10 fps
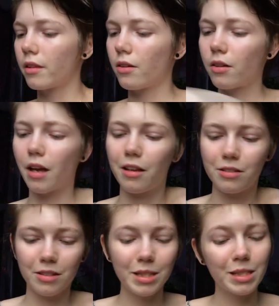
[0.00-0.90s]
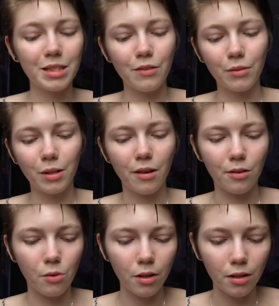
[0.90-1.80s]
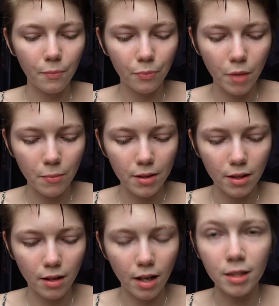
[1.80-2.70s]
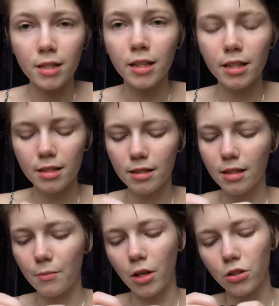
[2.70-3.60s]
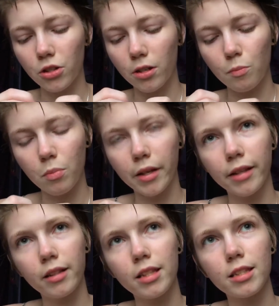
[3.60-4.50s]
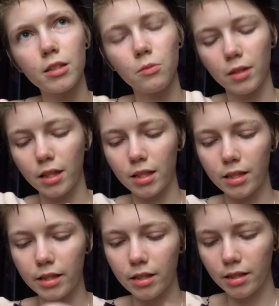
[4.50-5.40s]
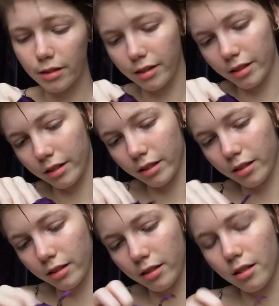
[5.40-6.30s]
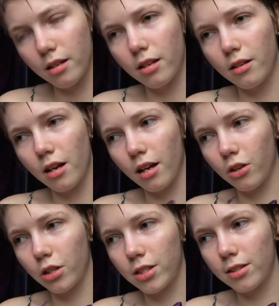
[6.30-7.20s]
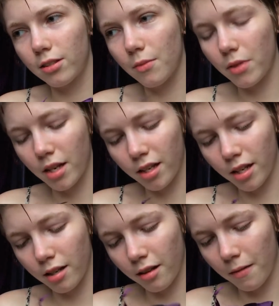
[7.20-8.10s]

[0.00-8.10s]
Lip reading: Okay, so this is definitely not an oil. Maybe the next thing is, I'm not sure, but let's see what this is. A crystal, I'm thinking.